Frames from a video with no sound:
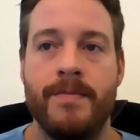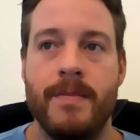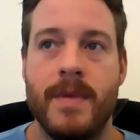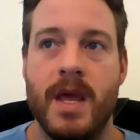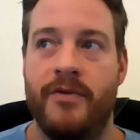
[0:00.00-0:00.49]

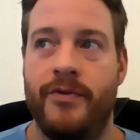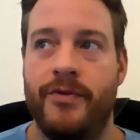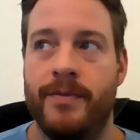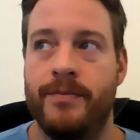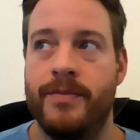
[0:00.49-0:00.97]
if
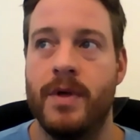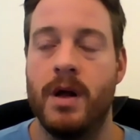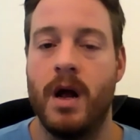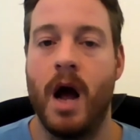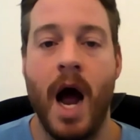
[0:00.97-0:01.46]

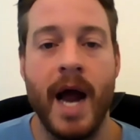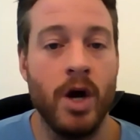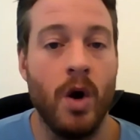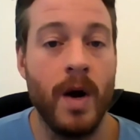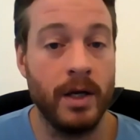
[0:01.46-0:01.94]
I
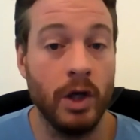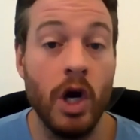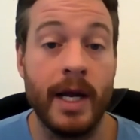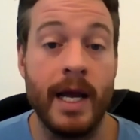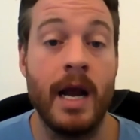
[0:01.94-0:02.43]
go and
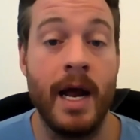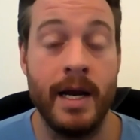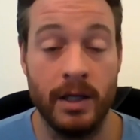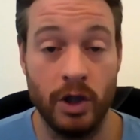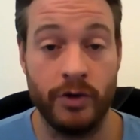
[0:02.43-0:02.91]
I
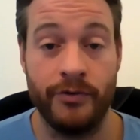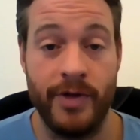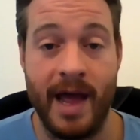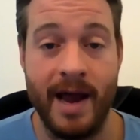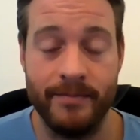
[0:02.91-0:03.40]
look for
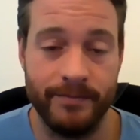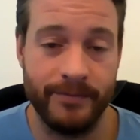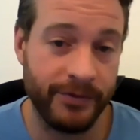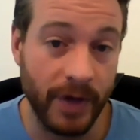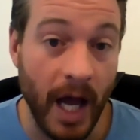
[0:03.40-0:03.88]
that
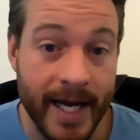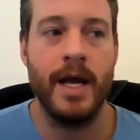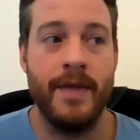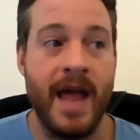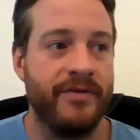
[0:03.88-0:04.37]
flight,
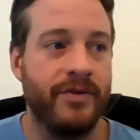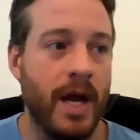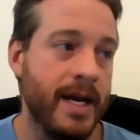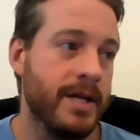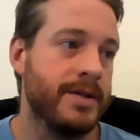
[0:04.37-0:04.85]
and that
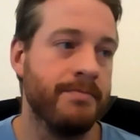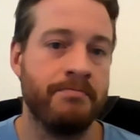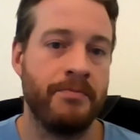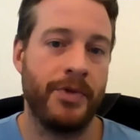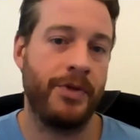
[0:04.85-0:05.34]
flight is
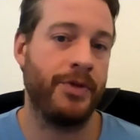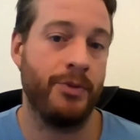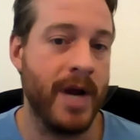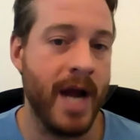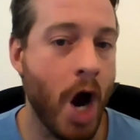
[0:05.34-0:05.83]

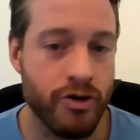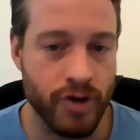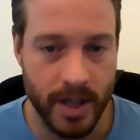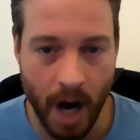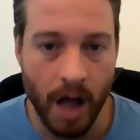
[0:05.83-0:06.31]

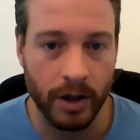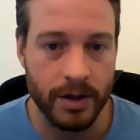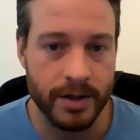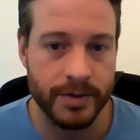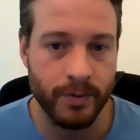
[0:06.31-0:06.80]

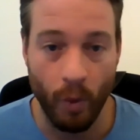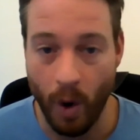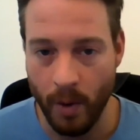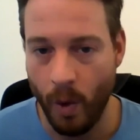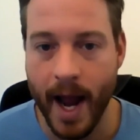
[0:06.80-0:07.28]
$300
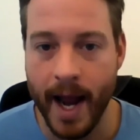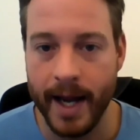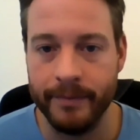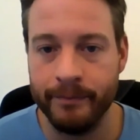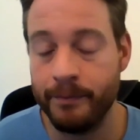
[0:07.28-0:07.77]
one
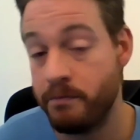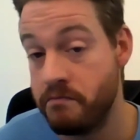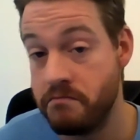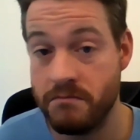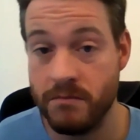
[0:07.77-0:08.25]
way,
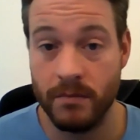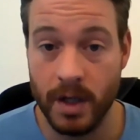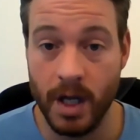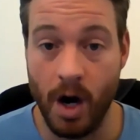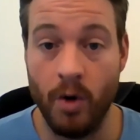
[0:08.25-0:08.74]

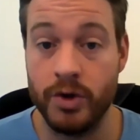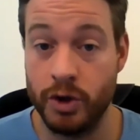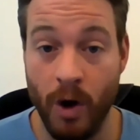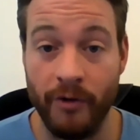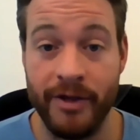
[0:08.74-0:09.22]

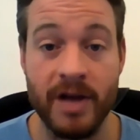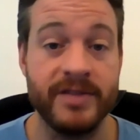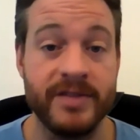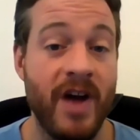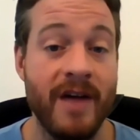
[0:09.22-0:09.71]

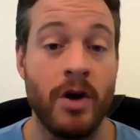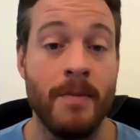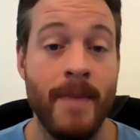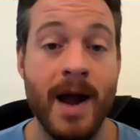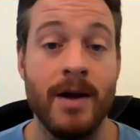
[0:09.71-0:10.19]
12,500
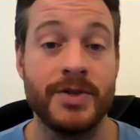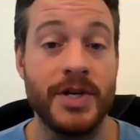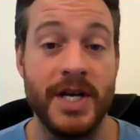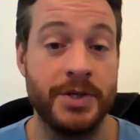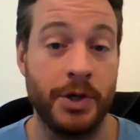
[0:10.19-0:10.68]
miles
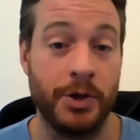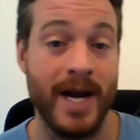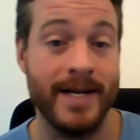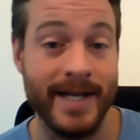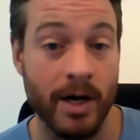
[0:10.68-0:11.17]
is a
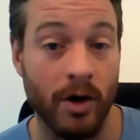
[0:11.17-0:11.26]
great deal.